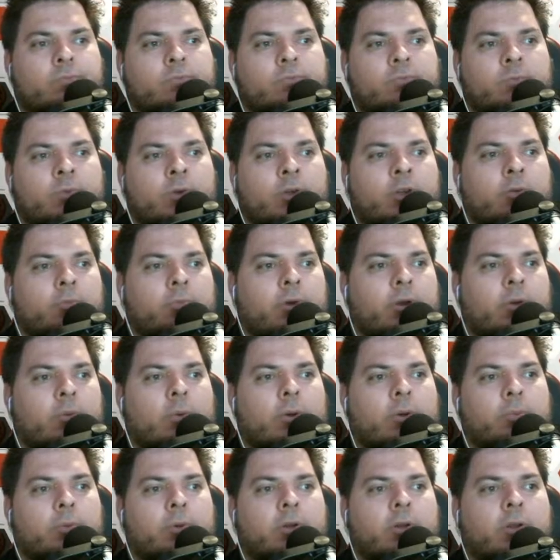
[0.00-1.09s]
we'll get a better
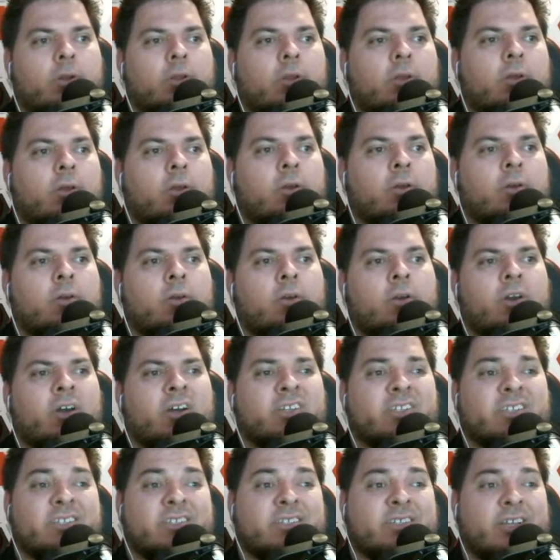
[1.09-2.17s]
weapon. A
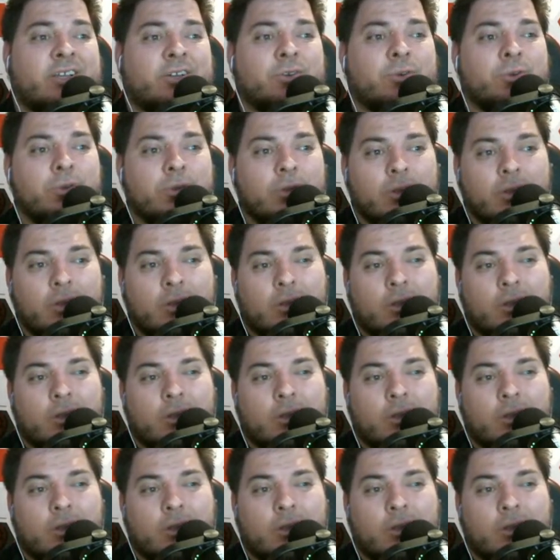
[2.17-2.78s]
sickle?